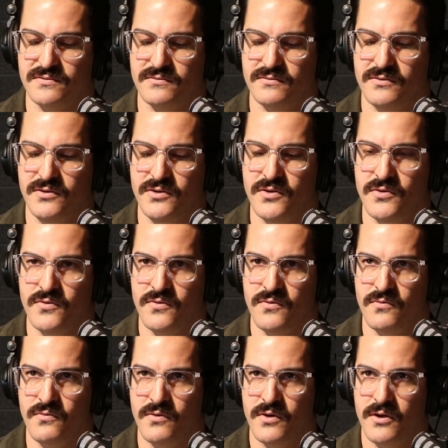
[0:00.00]

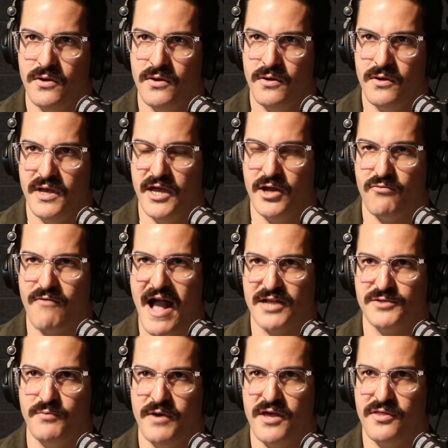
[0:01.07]
you
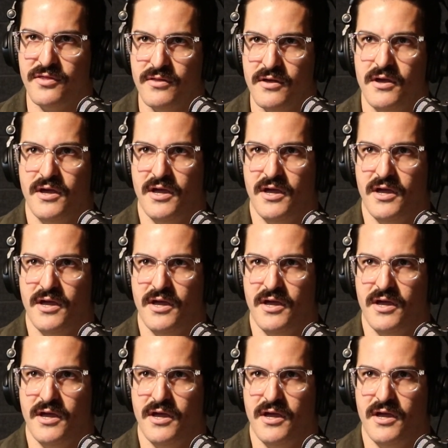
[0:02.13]
interact with